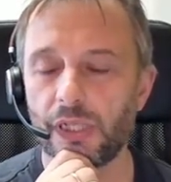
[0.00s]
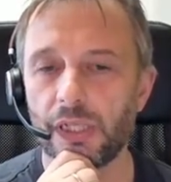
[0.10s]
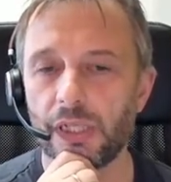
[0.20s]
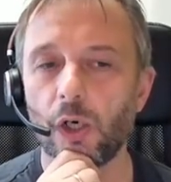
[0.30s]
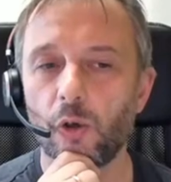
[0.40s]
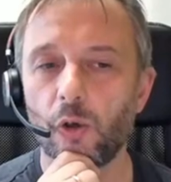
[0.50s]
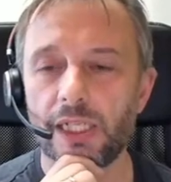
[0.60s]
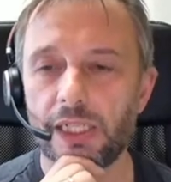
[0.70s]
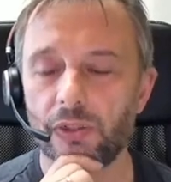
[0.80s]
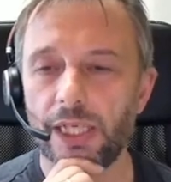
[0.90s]

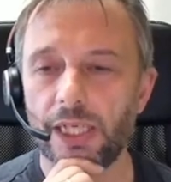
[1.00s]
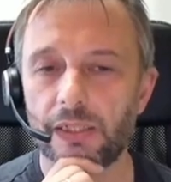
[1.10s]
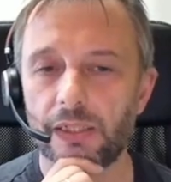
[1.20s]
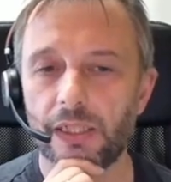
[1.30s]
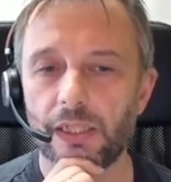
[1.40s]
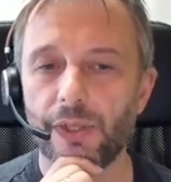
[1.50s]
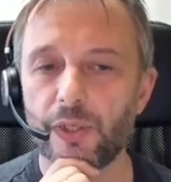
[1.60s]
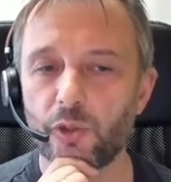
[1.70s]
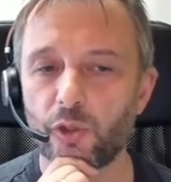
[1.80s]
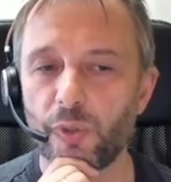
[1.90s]
OpenID Connect
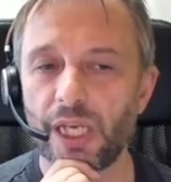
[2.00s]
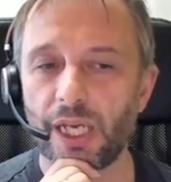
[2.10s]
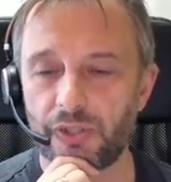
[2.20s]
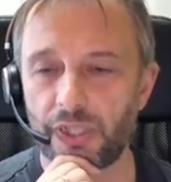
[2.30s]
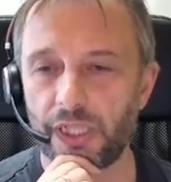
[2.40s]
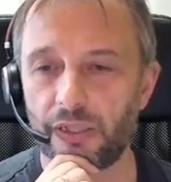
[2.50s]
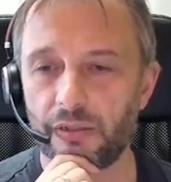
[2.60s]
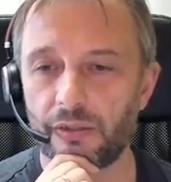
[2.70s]
needs to be extended.